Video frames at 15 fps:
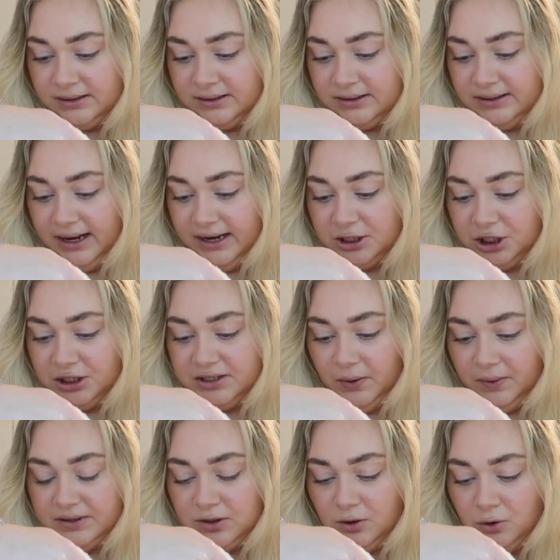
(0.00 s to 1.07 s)
selection. So
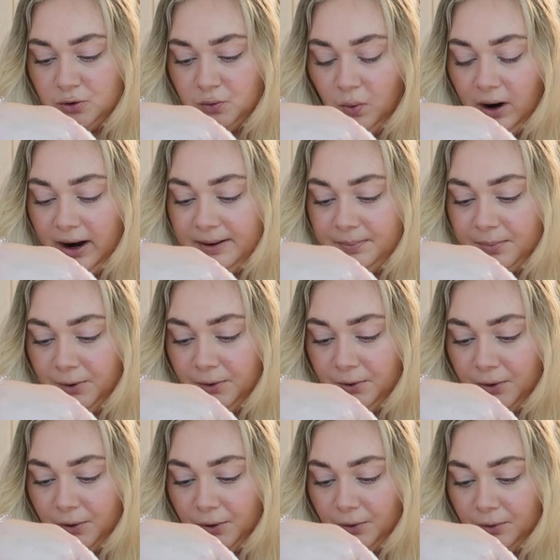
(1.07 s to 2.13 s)
it's called white
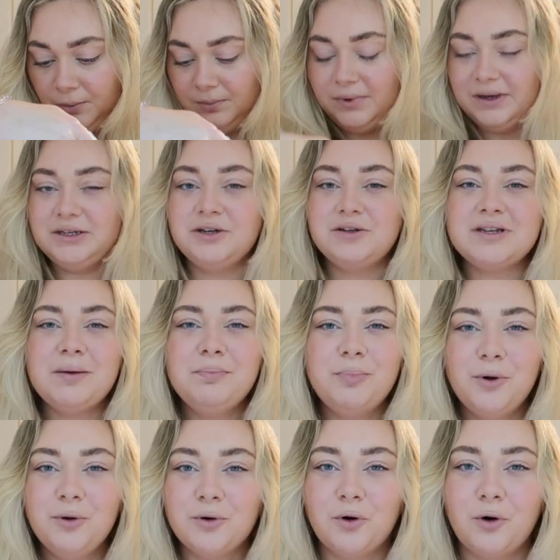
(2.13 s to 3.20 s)
boucle, did you say
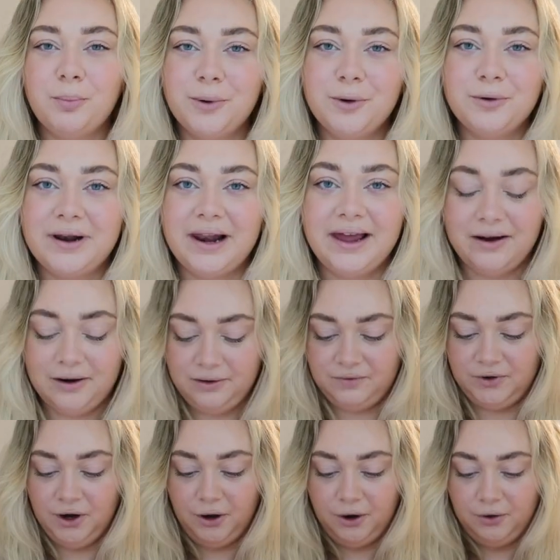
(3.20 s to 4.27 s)
boucle or boucle? I don't
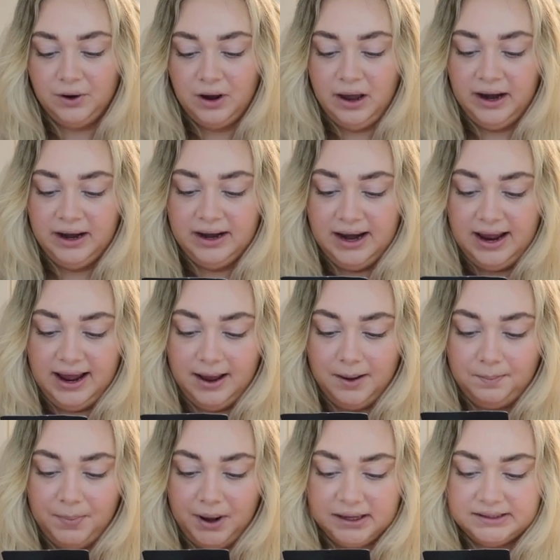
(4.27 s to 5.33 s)
even know. Knit
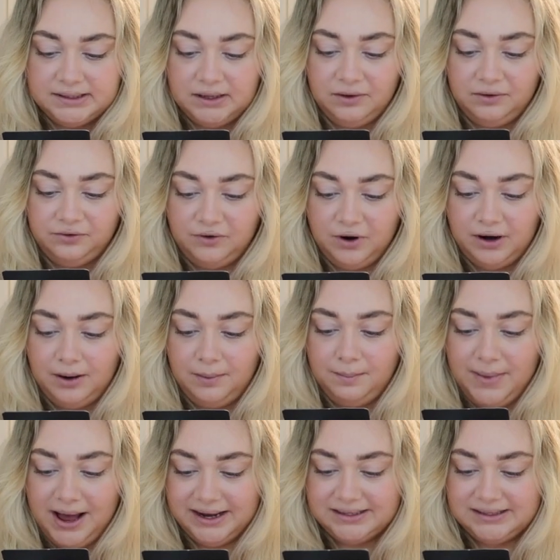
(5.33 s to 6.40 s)
button front
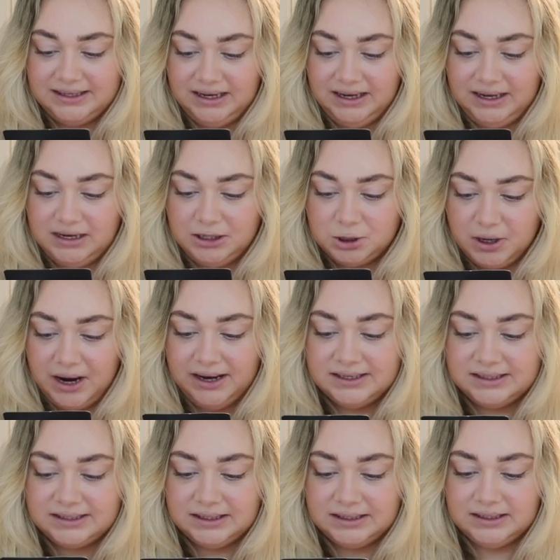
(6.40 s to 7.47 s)
maxi
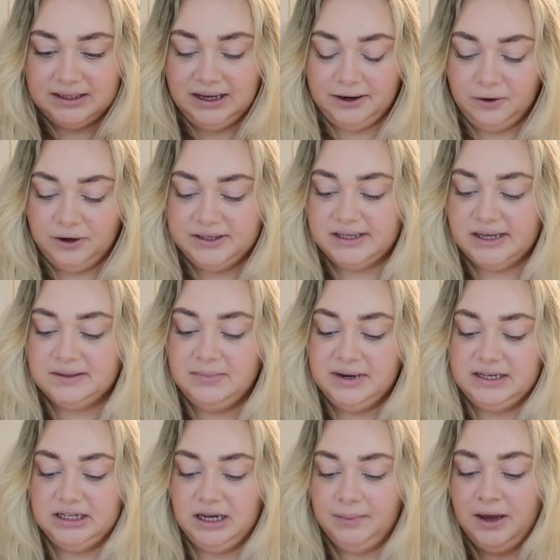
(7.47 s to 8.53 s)
dress, and I got it in size
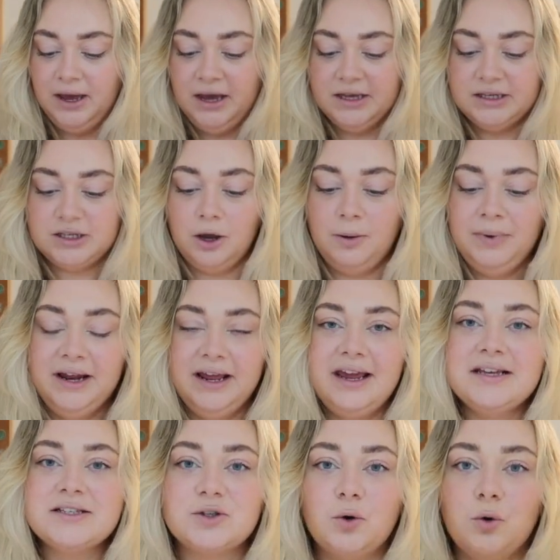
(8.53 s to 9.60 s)
medium. So I mean, it
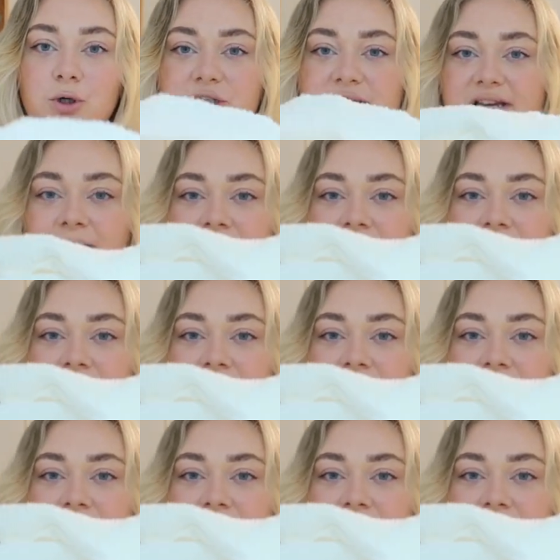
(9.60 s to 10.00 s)
is gorgeous. It's